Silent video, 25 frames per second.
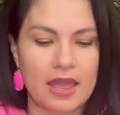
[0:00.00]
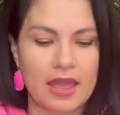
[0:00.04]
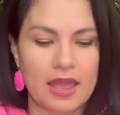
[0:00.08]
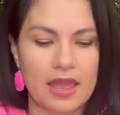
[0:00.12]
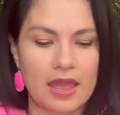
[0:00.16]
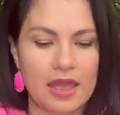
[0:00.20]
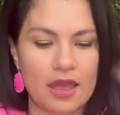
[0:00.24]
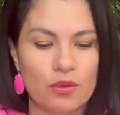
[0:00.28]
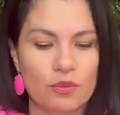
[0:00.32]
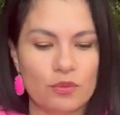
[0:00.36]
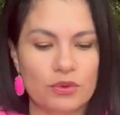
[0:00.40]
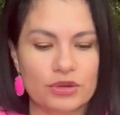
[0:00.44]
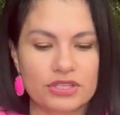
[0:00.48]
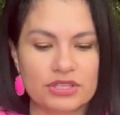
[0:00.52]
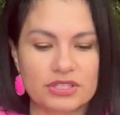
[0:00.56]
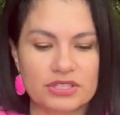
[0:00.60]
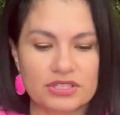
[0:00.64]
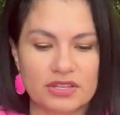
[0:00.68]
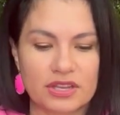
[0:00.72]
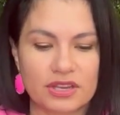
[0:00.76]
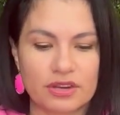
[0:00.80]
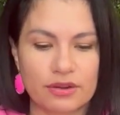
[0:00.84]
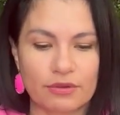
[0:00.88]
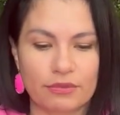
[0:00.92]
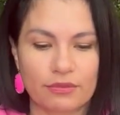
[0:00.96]
and we're just
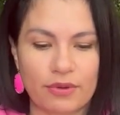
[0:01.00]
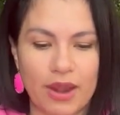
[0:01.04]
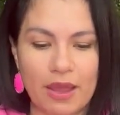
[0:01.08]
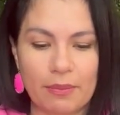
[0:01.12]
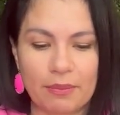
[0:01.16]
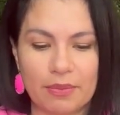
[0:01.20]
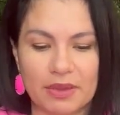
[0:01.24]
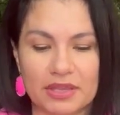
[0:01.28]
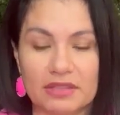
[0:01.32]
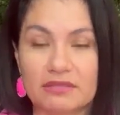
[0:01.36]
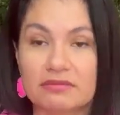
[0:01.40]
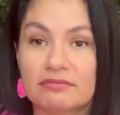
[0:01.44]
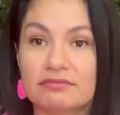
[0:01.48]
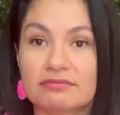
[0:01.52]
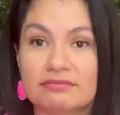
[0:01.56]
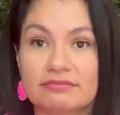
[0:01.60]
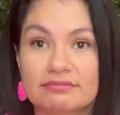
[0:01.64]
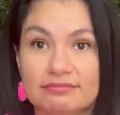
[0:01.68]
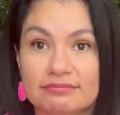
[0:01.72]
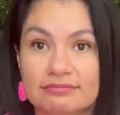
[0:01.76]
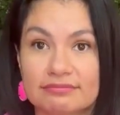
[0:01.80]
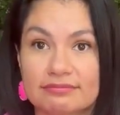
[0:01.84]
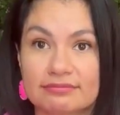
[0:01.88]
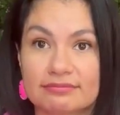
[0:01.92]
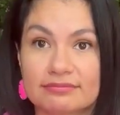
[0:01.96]
going to wrap it
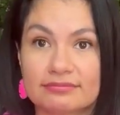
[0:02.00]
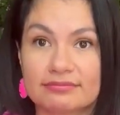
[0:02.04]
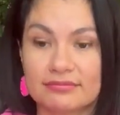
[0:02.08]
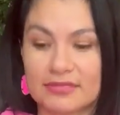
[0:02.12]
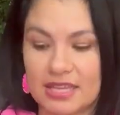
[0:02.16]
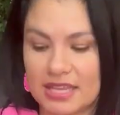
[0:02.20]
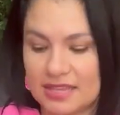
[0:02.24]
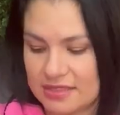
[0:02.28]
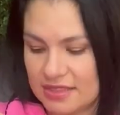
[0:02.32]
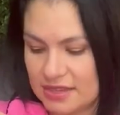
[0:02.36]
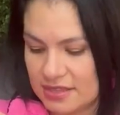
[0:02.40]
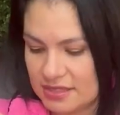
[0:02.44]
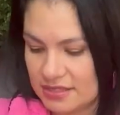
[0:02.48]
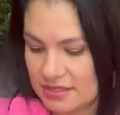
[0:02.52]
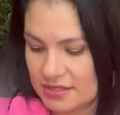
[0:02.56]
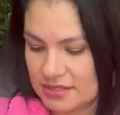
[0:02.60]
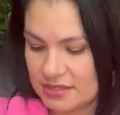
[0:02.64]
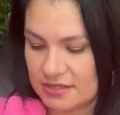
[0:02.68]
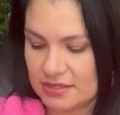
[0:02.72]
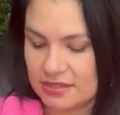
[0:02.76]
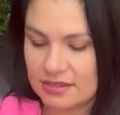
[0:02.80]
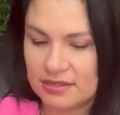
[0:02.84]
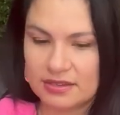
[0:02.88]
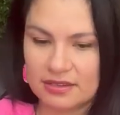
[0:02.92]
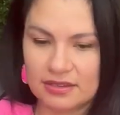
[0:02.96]
like
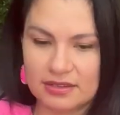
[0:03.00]
this